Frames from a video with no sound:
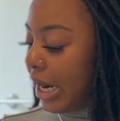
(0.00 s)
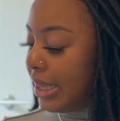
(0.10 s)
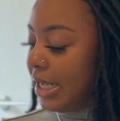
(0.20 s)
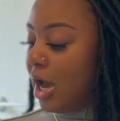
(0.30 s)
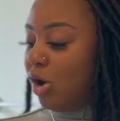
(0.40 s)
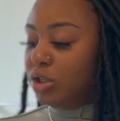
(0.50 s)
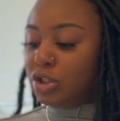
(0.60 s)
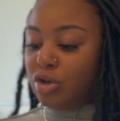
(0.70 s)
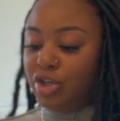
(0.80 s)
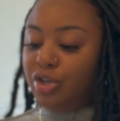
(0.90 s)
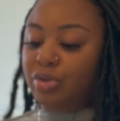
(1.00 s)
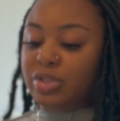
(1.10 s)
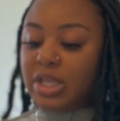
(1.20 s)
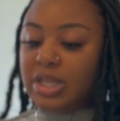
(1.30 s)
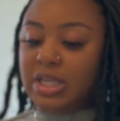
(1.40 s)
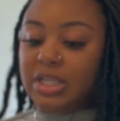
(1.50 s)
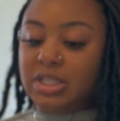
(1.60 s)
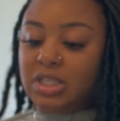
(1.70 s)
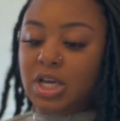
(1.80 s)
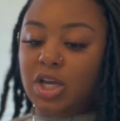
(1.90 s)
And then I also use
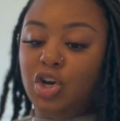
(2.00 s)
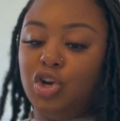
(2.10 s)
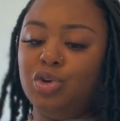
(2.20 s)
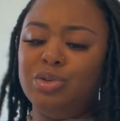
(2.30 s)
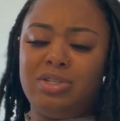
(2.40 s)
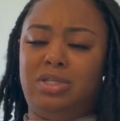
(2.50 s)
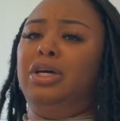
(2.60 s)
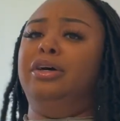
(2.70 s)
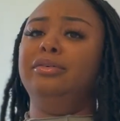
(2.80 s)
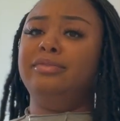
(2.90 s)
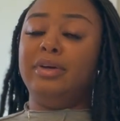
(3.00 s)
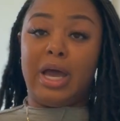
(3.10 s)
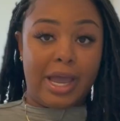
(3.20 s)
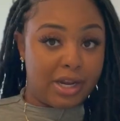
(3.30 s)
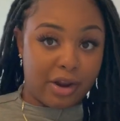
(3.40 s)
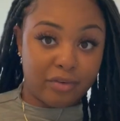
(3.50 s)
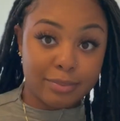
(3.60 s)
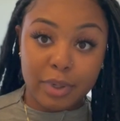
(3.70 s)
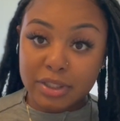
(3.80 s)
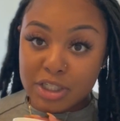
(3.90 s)
this new stuff. I had never
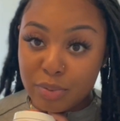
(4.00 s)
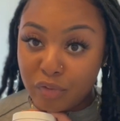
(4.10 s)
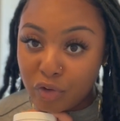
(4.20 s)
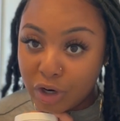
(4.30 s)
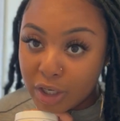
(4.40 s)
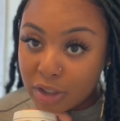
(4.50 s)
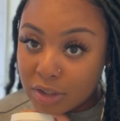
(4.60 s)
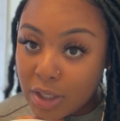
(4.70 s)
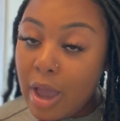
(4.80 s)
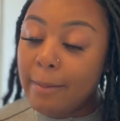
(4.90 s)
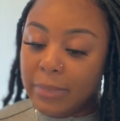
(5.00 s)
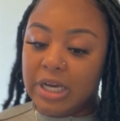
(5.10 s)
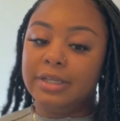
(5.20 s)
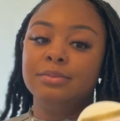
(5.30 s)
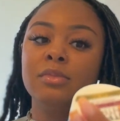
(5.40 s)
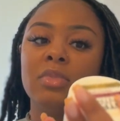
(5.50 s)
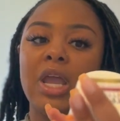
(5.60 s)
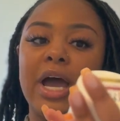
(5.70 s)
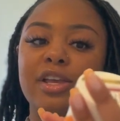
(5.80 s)
bought this before, but I